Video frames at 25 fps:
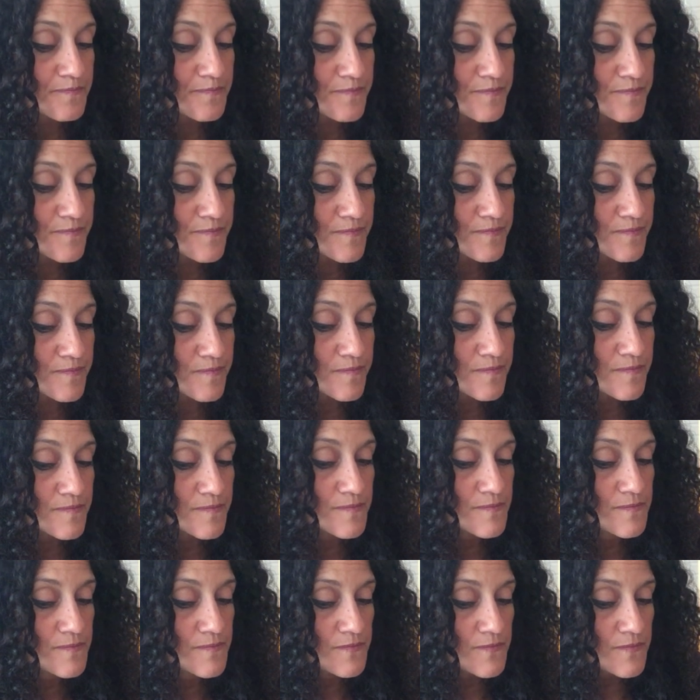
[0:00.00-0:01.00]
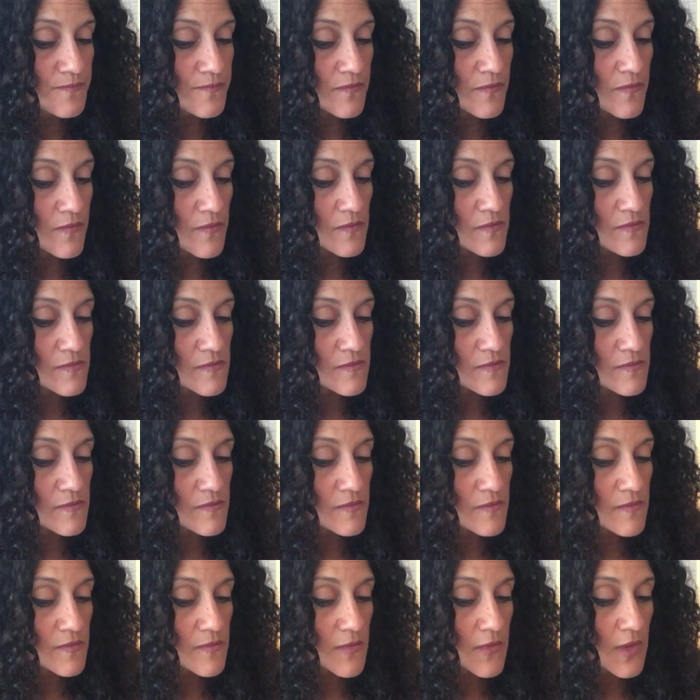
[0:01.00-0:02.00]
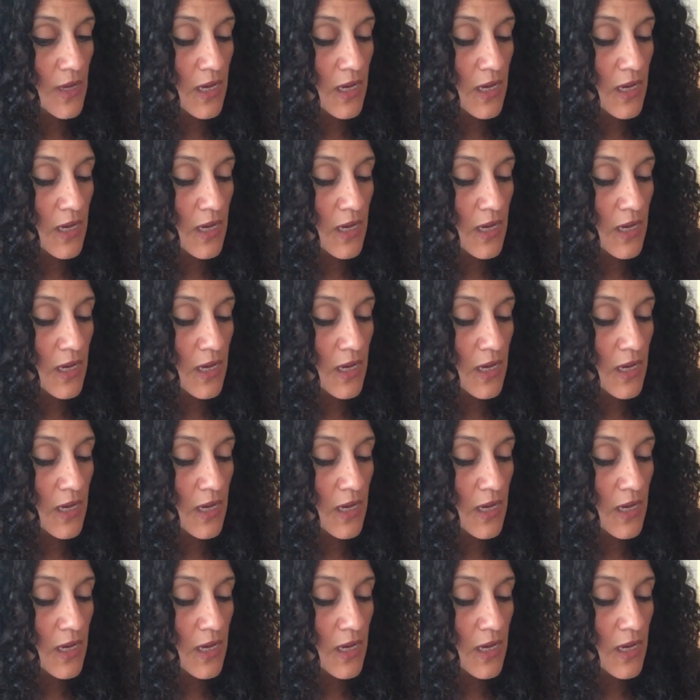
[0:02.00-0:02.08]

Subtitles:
Nothing is said.